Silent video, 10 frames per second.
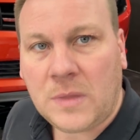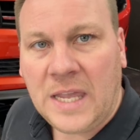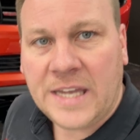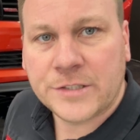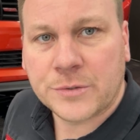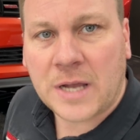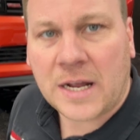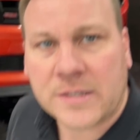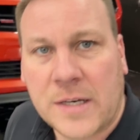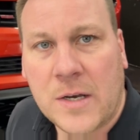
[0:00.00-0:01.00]
Andrew
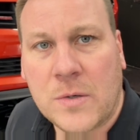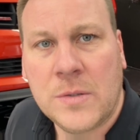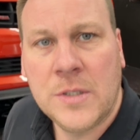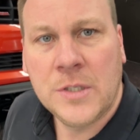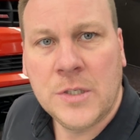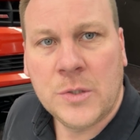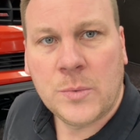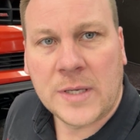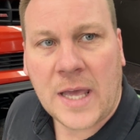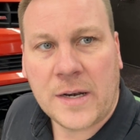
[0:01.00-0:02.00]
knocked it out.
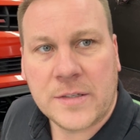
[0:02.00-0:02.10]
We got